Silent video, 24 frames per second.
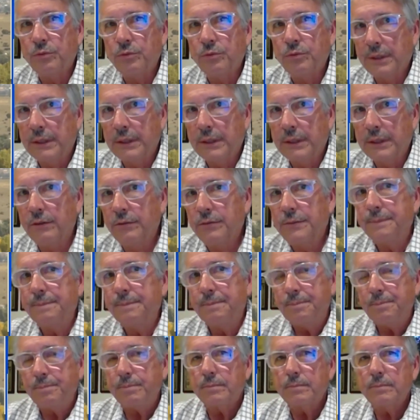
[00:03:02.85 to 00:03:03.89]
in place.
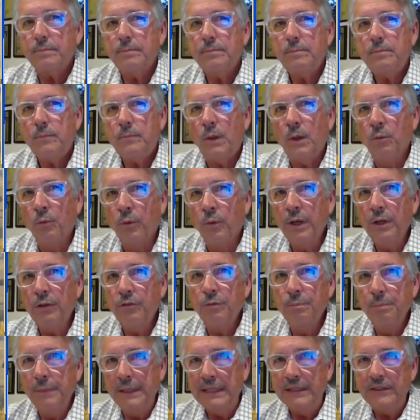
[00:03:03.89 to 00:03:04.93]
What
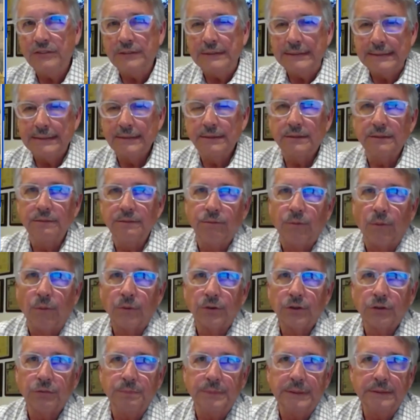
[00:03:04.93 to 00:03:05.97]
is missing is
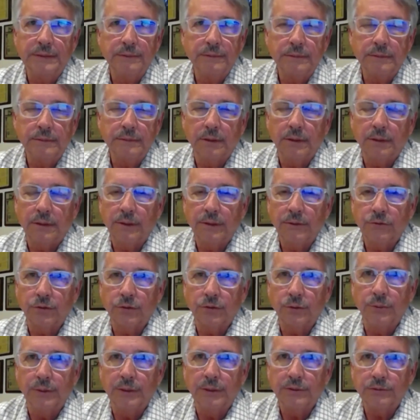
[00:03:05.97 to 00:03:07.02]
enforcement and
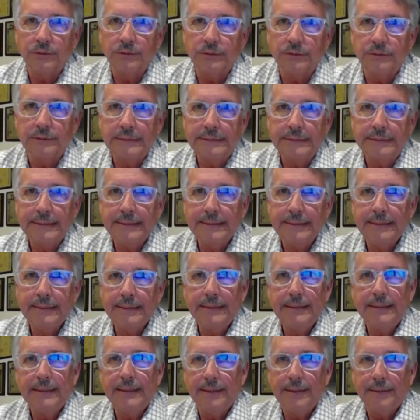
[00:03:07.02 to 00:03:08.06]
consequences.
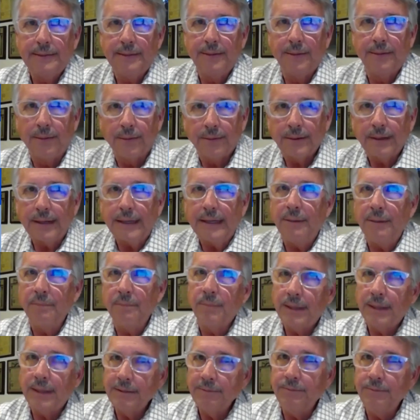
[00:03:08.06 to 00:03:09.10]
There are, in
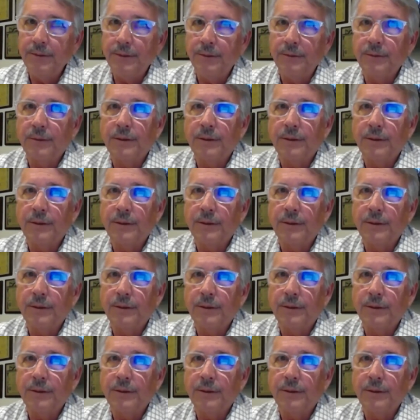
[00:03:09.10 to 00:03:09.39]
my view,